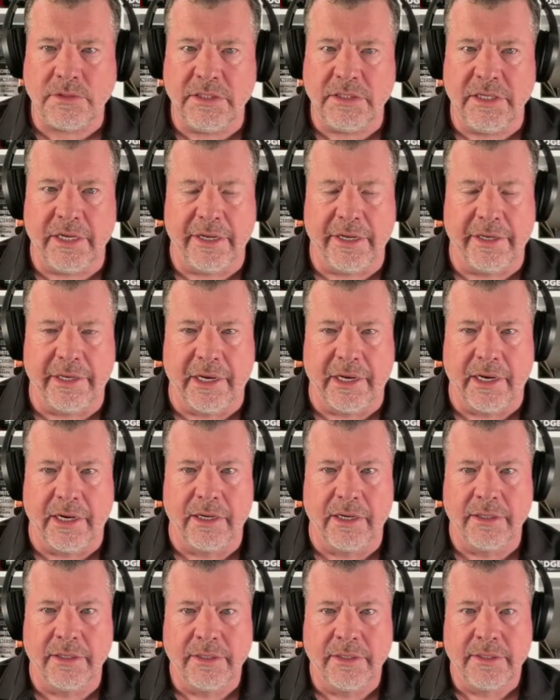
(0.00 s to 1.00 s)
And
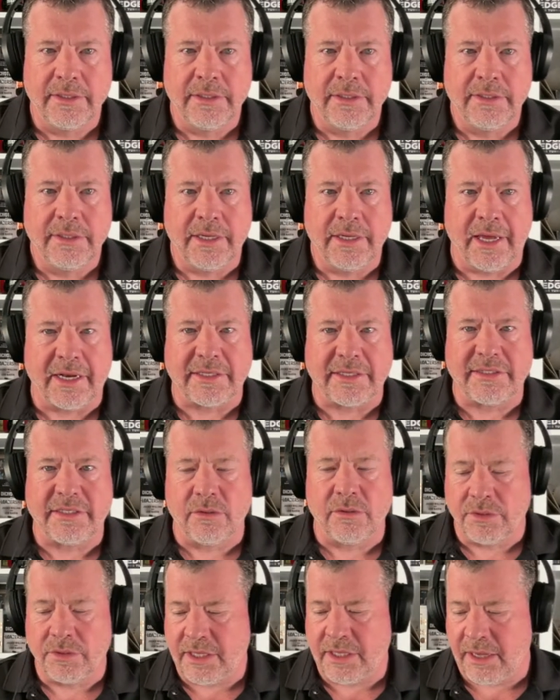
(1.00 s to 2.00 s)
had to
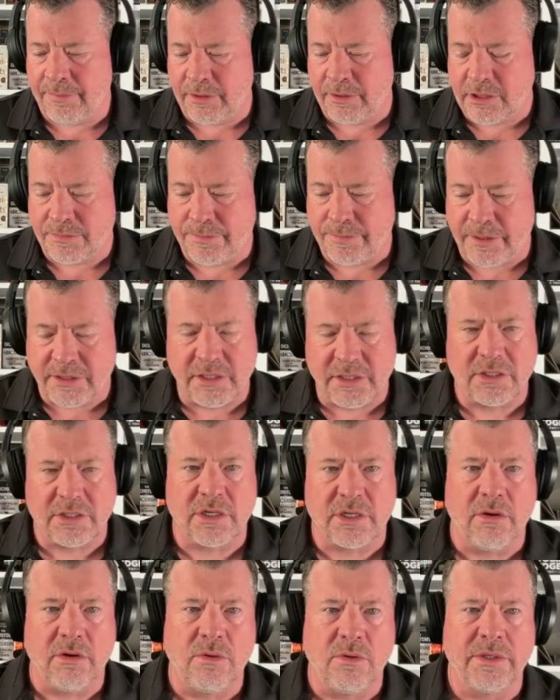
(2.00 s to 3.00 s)
deal with keeping his business
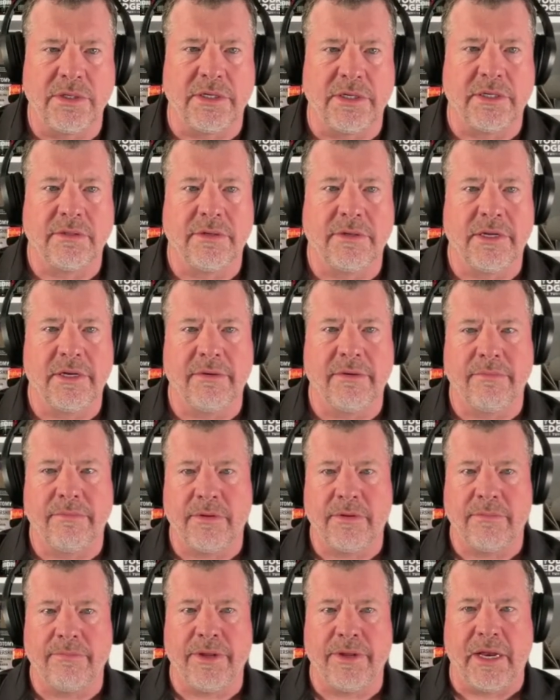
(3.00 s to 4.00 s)
going
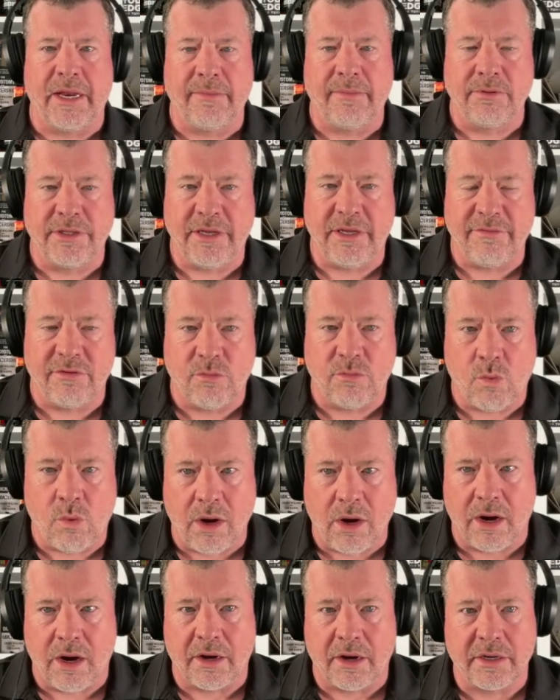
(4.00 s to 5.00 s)
and being able to even
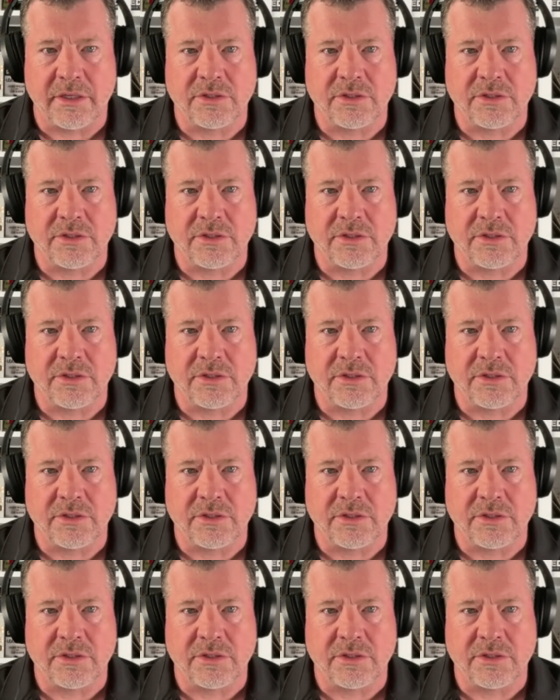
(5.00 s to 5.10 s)
walk.